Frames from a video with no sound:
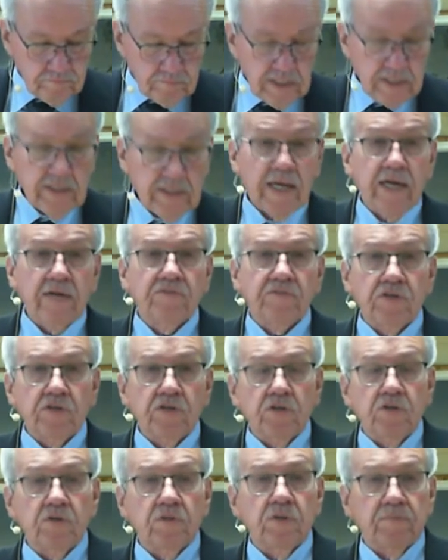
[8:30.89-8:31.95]
He died for
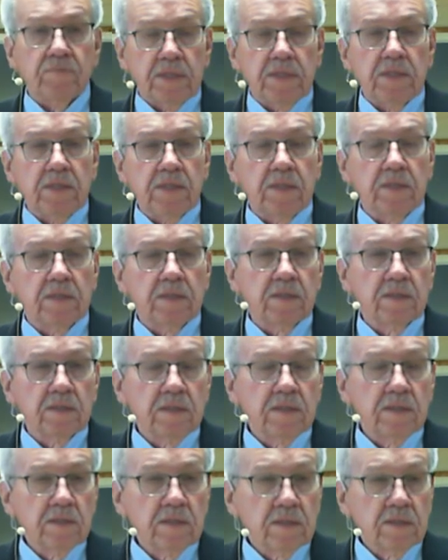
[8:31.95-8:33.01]
you and me
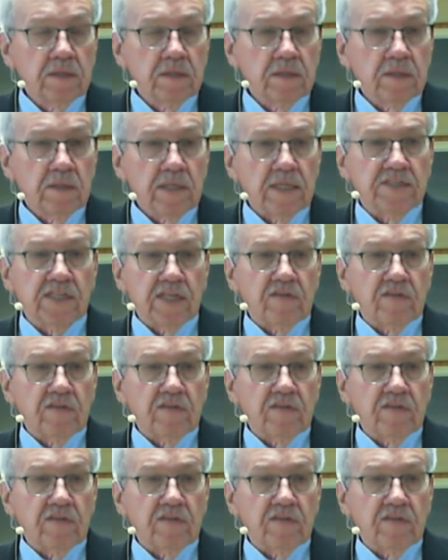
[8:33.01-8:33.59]
as